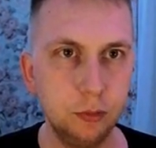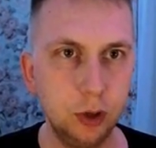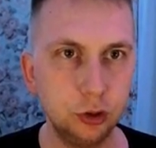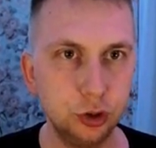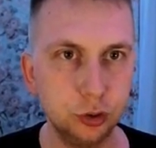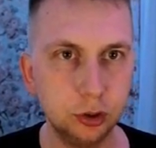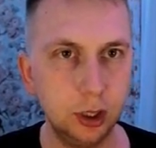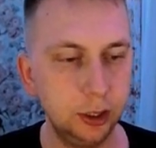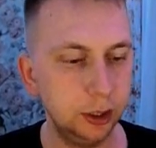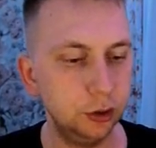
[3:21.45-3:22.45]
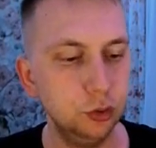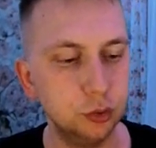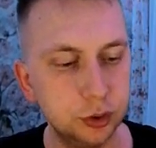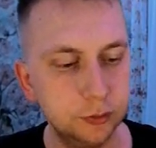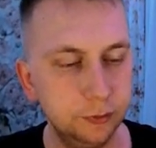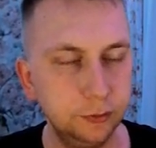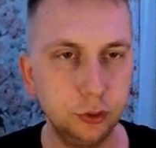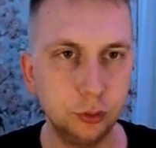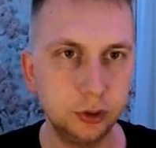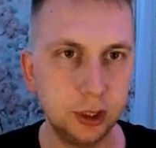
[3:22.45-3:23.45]
module I can use
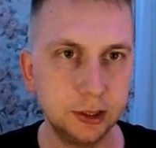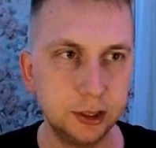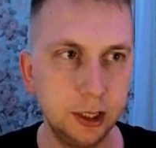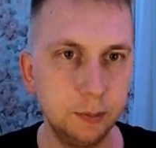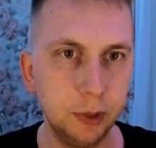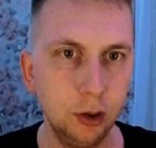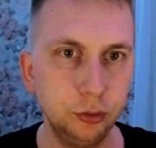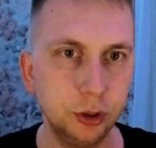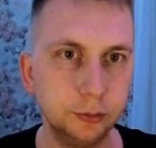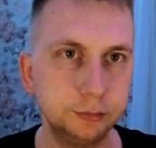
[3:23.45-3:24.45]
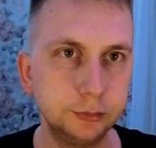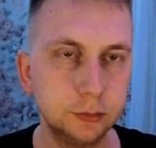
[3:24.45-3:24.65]
to transcribe my audio.